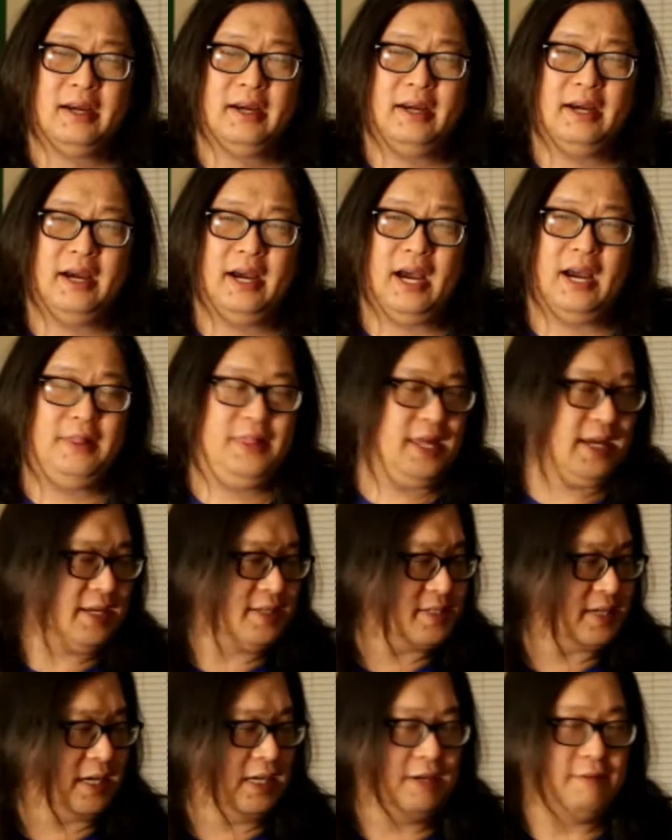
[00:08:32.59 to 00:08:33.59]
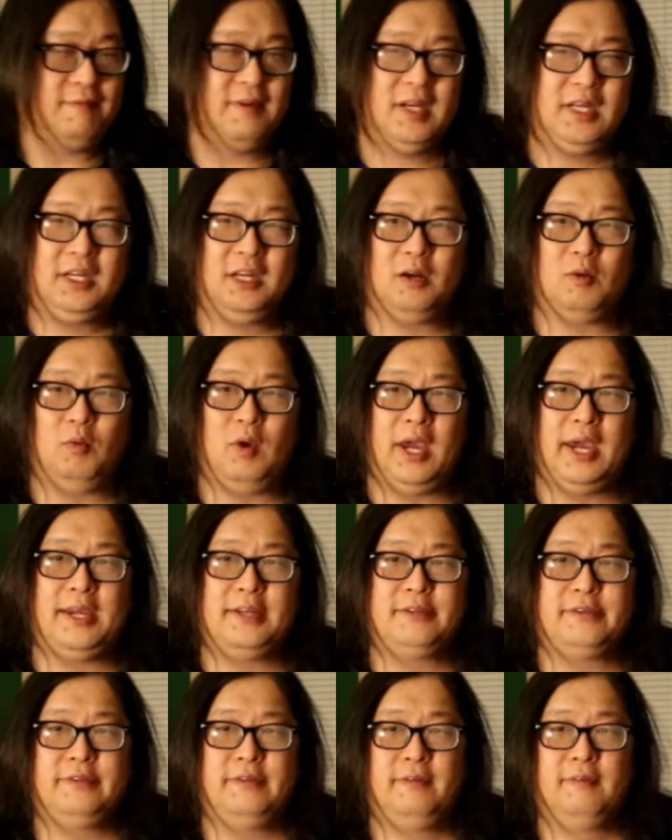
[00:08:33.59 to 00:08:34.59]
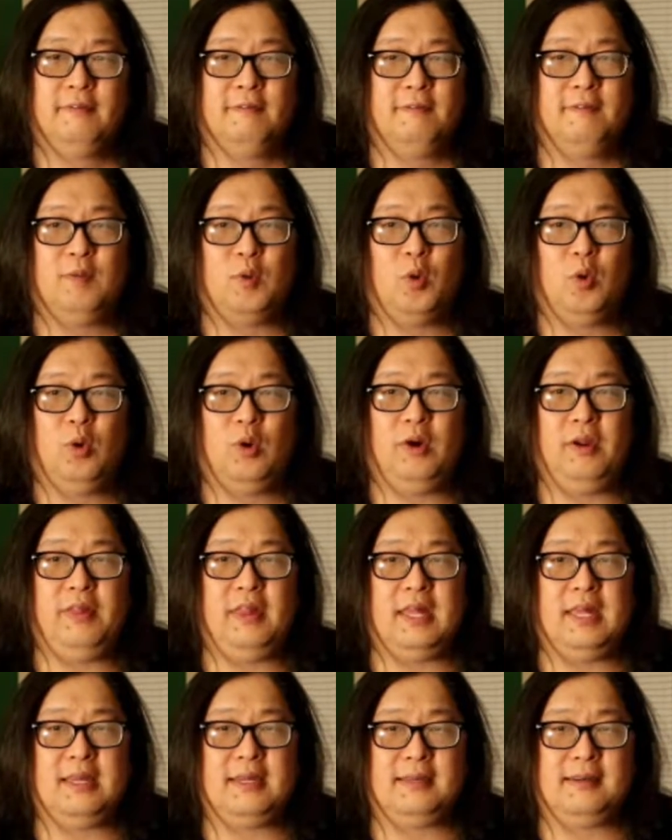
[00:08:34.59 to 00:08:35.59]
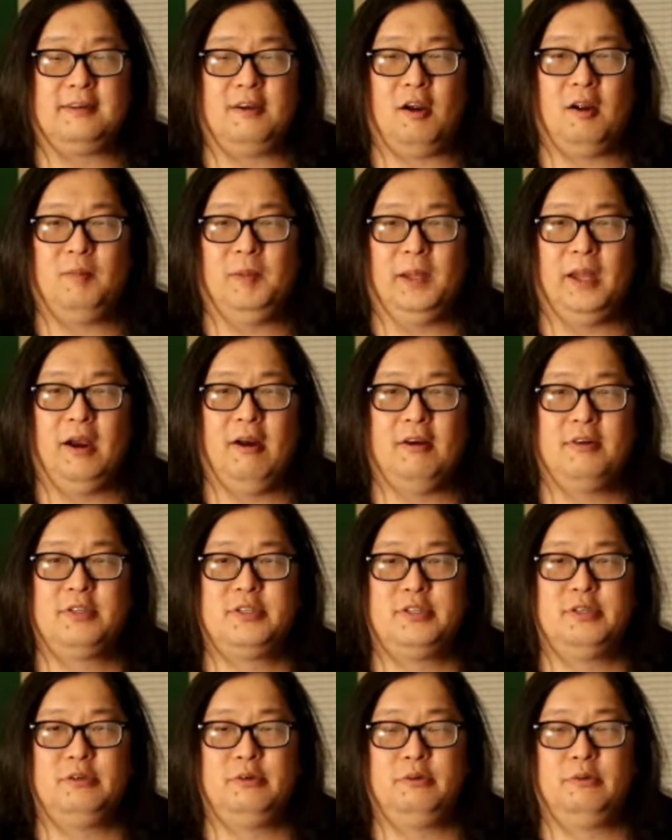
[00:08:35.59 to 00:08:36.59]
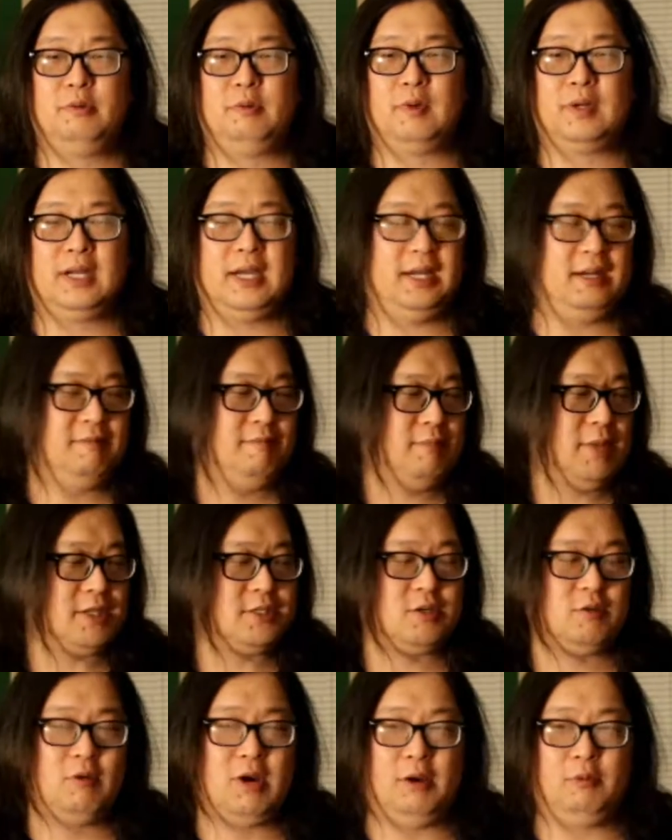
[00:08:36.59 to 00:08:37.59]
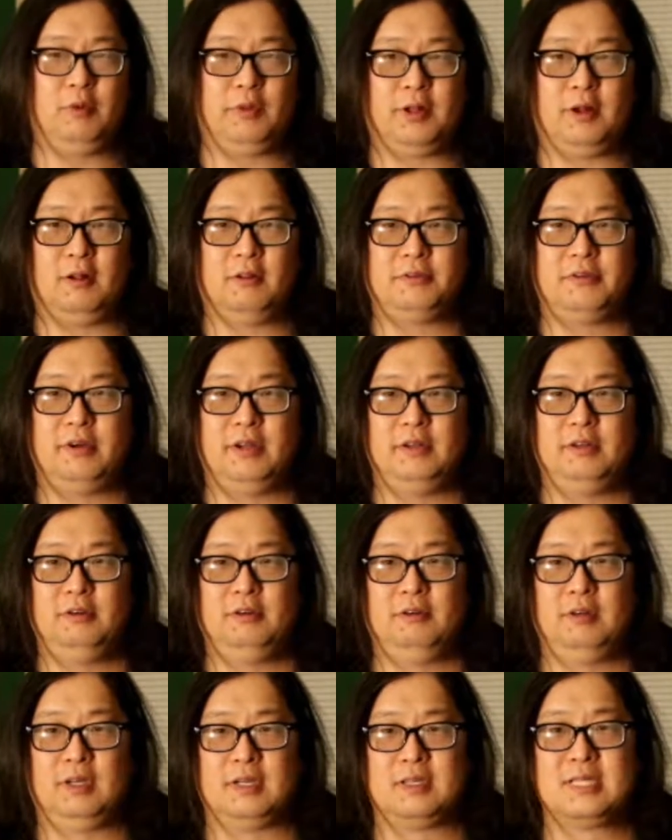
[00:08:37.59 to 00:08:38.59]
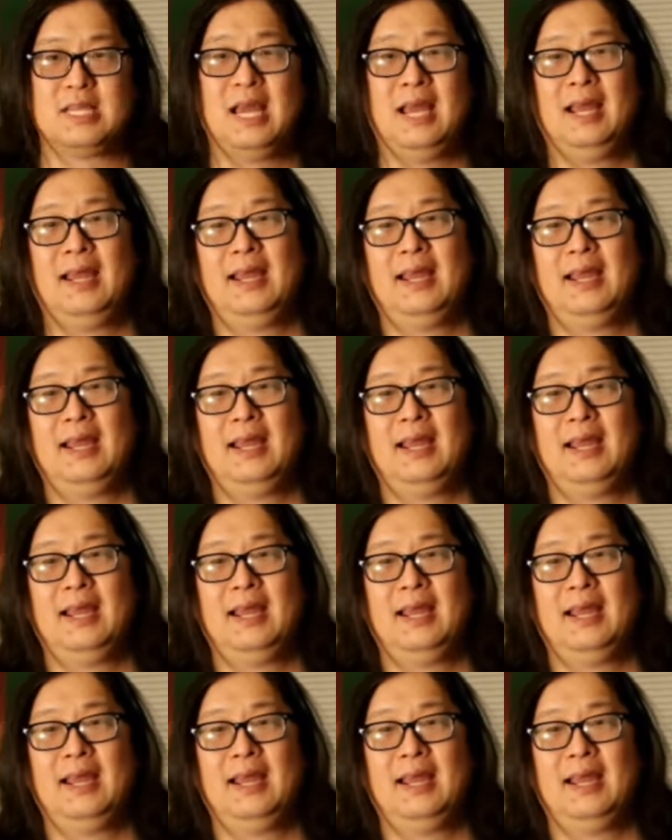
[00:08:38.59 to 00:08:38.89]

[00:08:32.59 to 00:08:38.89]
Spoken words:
I think it's a convenient way for the guitar player to kind of mess around with alternate tunings.